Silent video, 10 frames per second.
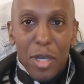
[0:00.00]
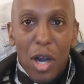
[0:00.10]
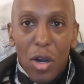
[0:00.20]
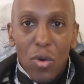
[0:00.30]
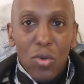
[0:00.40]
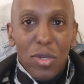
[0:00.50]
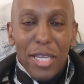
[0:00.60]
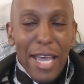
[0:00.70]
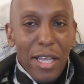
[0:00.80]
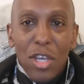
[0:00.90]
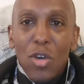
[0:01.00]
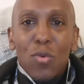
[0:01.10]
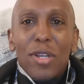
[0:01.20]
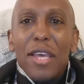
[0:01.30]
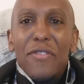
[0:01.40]
coal, gas,
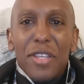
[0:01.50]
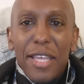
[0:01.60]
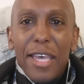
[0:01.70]
whatever